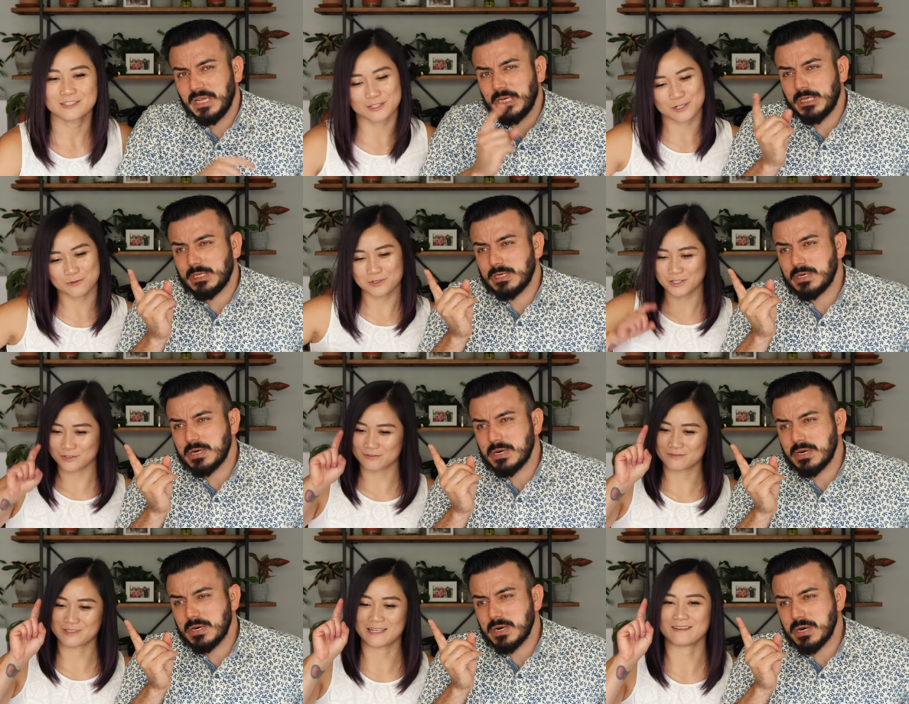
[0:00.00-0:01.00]
Speaker 1: You know when
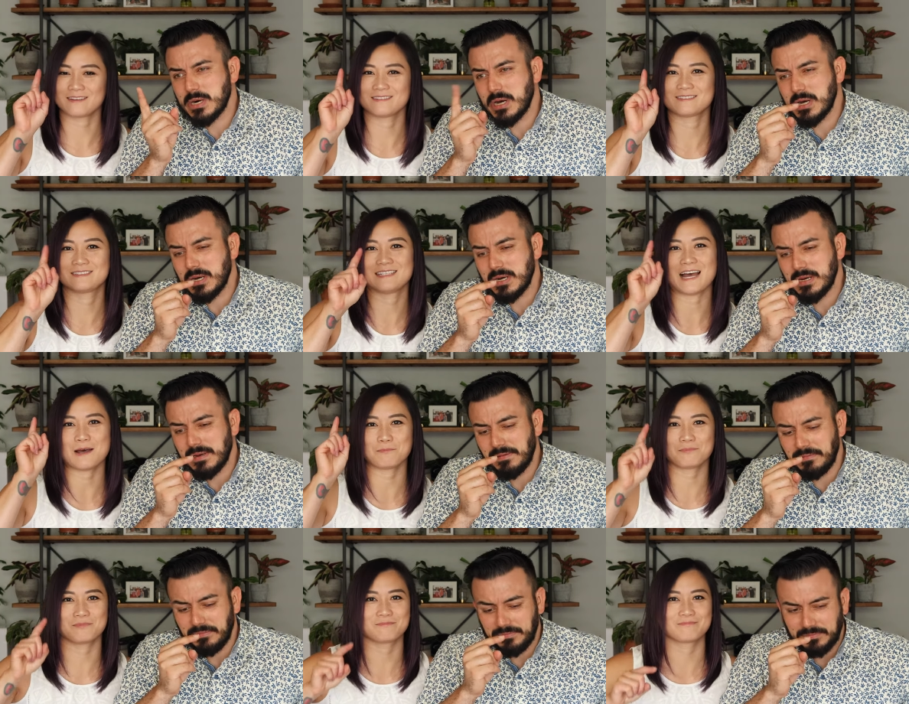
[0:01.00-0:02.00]
you like
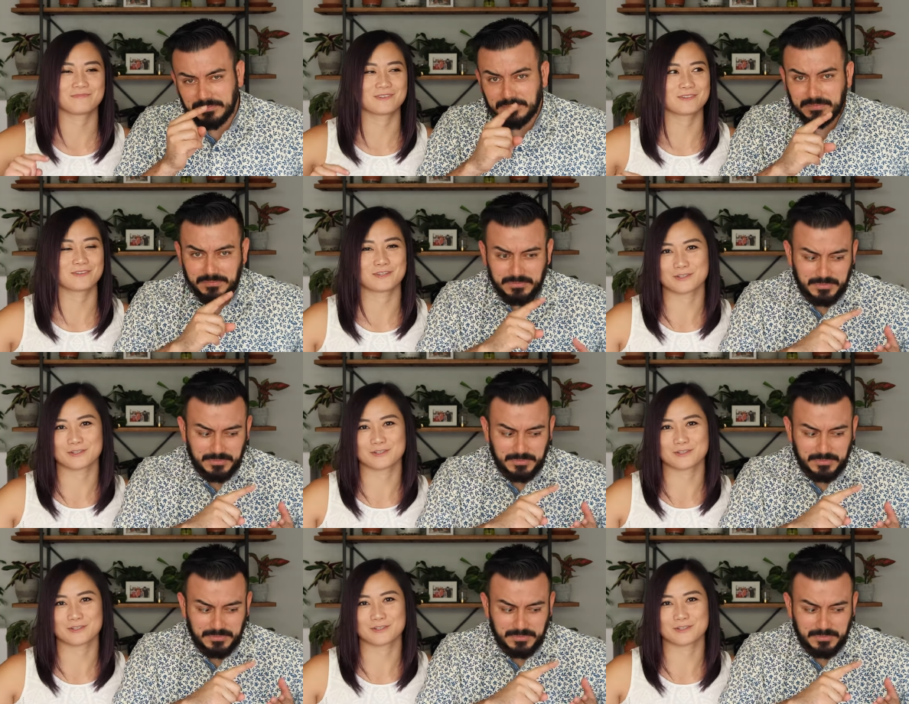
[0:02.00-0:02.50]
tap the